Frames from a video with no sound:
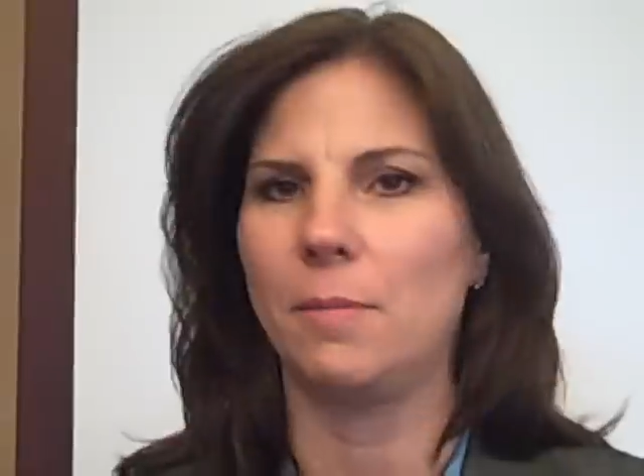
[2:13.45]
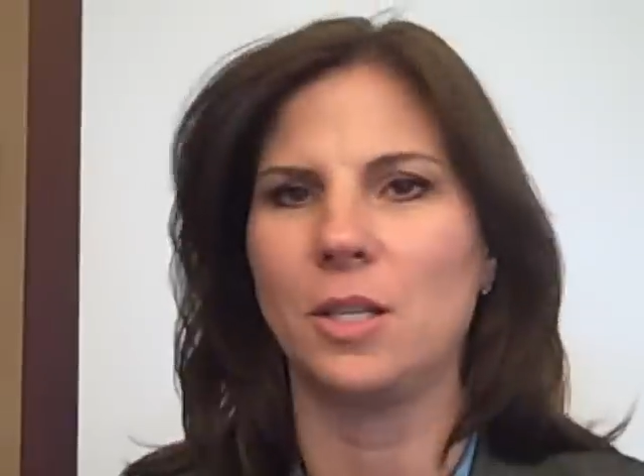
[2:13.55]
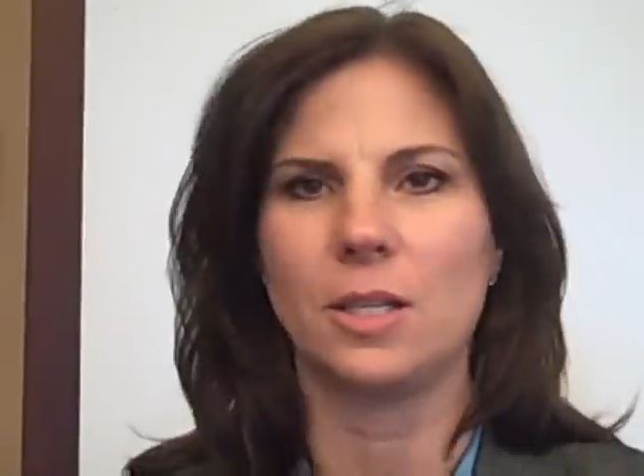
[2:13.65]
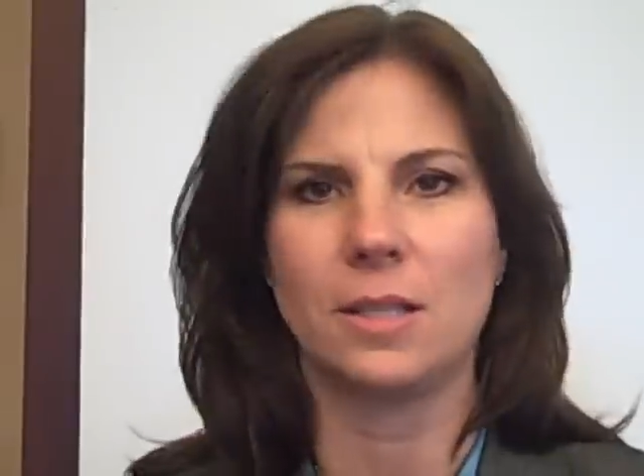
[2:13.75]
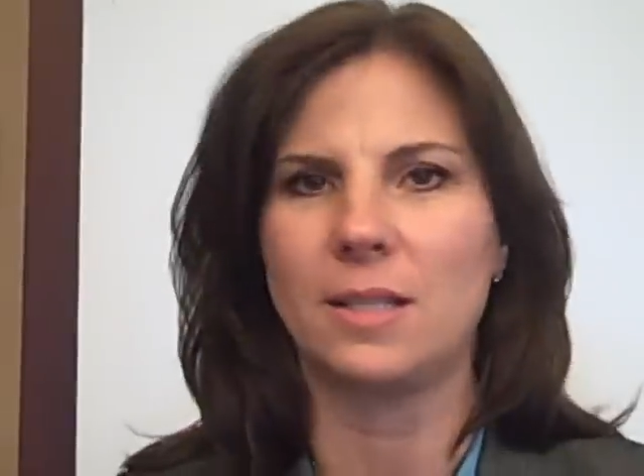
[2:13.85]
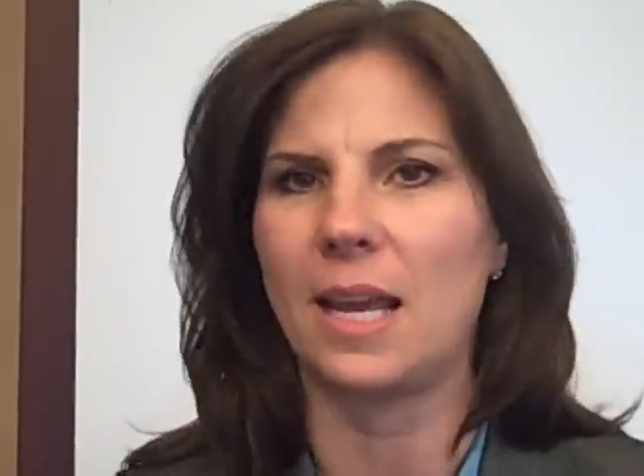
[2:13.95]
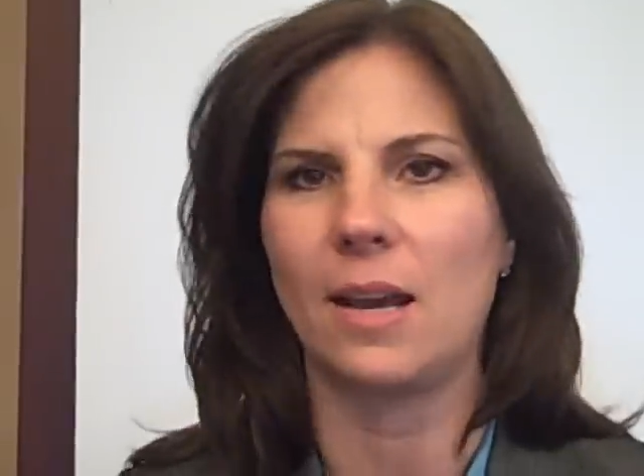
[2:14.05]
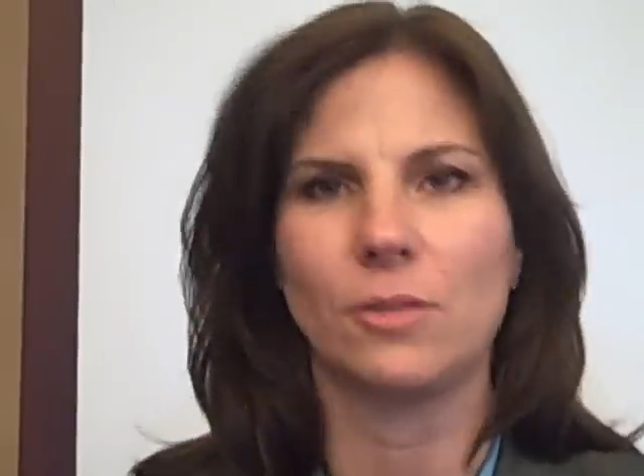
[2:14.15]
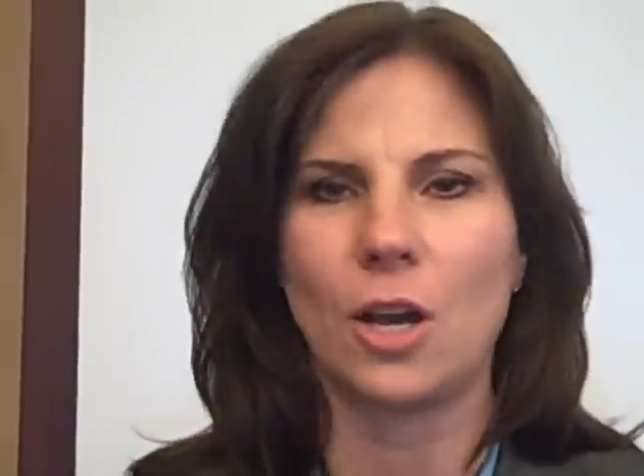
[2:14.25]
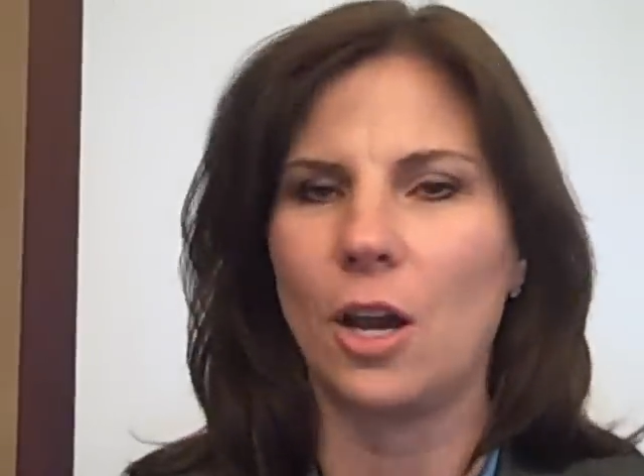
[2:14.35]
images,
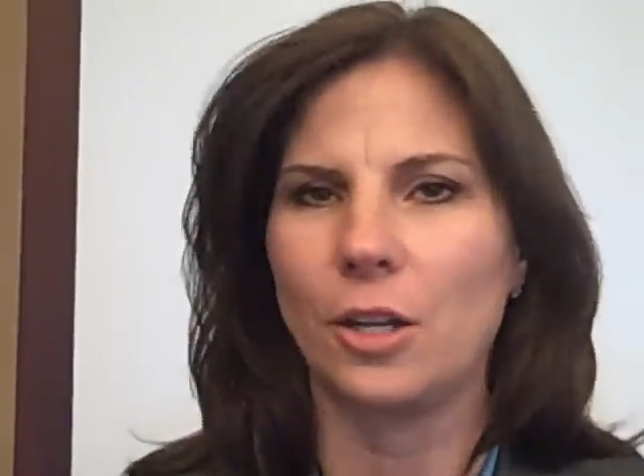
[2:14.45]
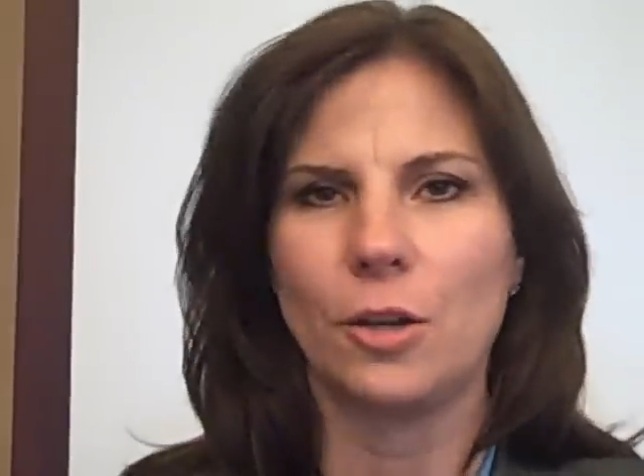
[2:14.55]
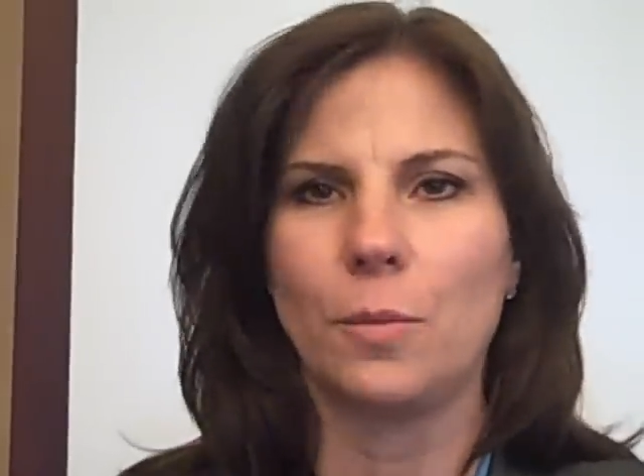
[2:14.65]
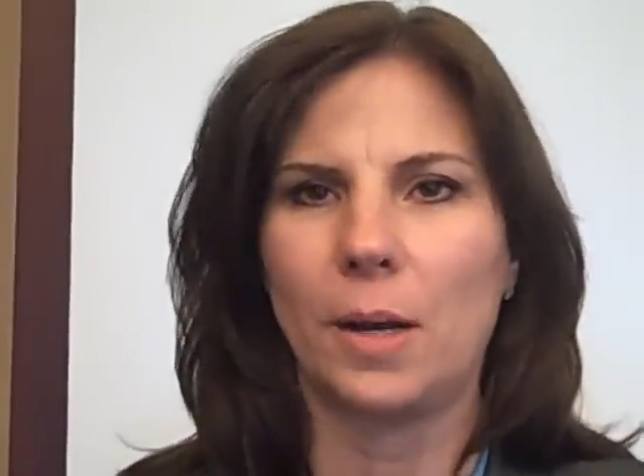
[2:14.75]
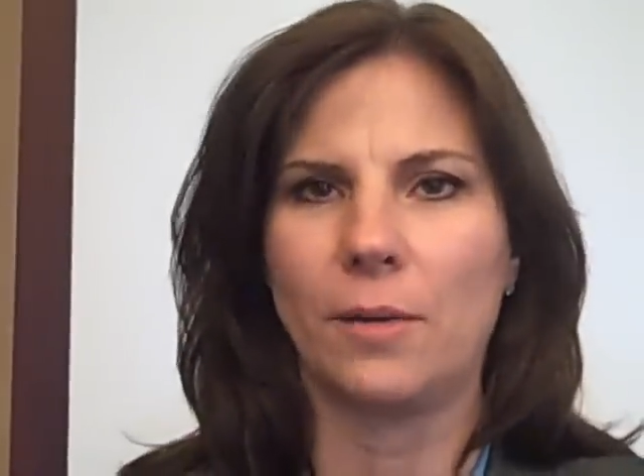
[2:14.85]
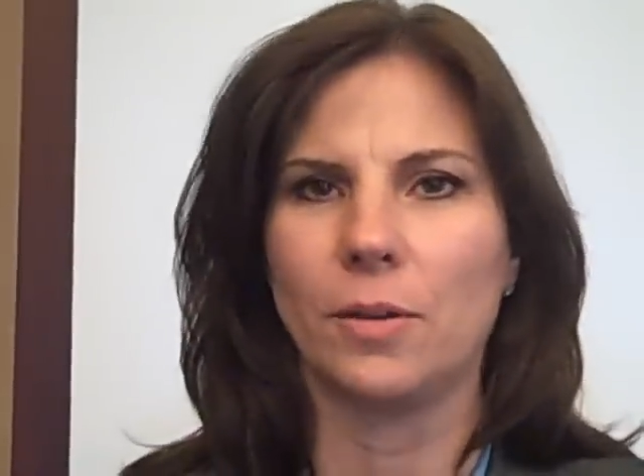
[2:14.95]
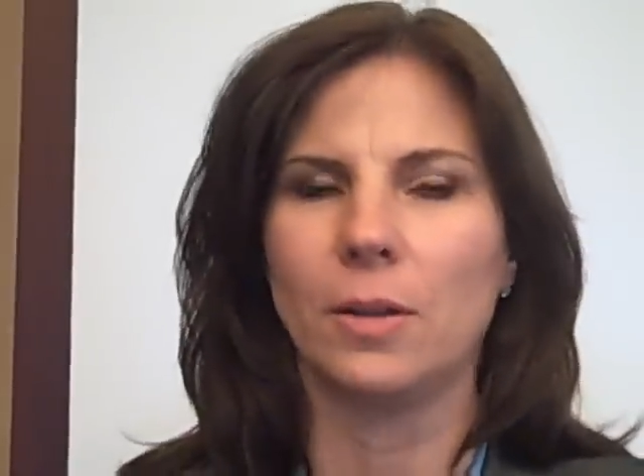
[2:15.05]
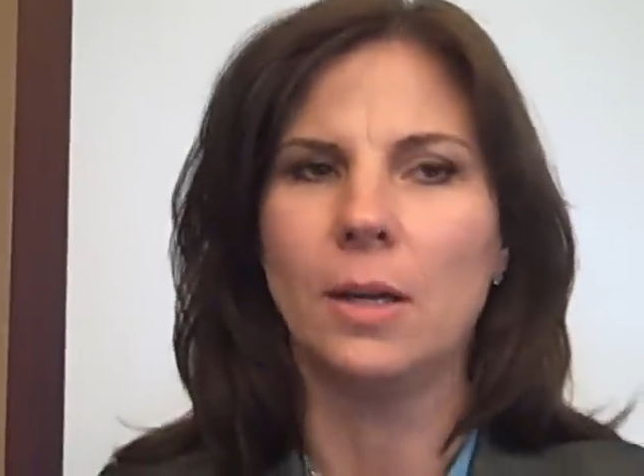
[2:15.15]
sound, audio, whatever.